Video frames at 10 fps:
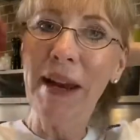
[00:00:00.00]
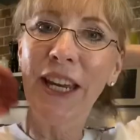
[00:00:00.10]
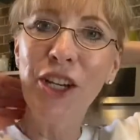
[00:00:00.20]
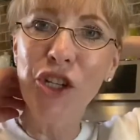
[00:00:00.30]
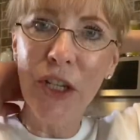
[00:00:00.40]

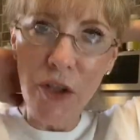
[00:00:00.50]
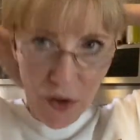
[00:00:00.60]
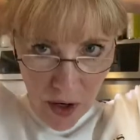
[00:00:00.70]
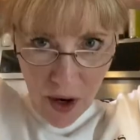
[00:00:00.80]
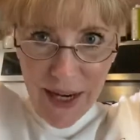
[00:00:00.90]
kitchen, you
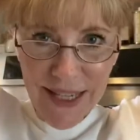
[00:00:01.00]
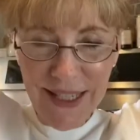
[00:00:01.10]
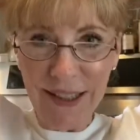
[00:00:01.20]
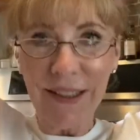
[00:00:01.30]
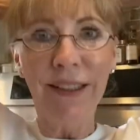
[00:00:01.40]

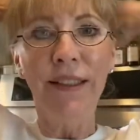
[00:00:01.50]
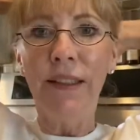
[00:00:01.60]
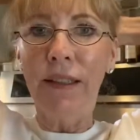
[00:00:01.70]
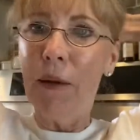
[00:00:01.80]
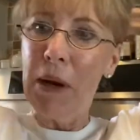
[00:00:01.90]
guys.
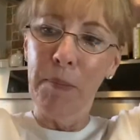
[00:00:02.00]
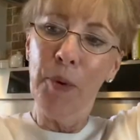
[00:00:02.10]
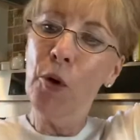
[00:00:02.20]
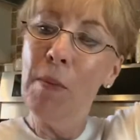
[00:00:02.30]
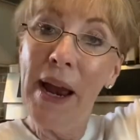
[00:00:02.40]
I'm gonna
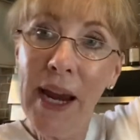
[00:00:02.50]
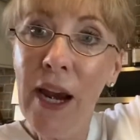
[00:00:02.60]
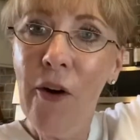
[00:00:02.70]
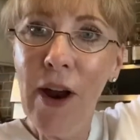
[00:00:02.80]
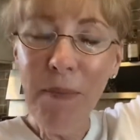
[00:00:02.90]
pull my
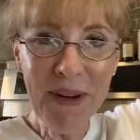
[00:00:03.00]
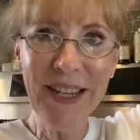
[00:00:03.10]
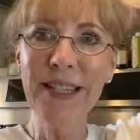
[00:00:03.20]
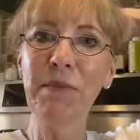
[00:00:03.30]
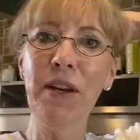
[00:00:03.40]
hair up
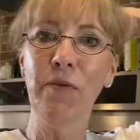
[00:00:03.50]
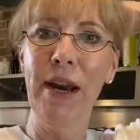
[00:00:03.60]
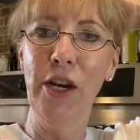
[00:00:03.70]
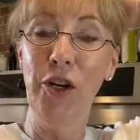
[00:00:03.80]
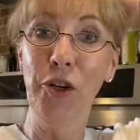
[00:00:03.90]
because I'm getting
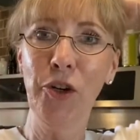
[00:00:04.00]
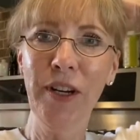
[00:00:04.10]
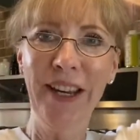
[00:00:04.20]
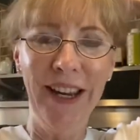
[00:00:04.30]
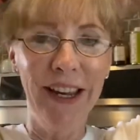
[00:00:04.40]
ready to cook
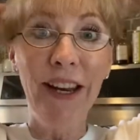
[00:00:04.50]
again.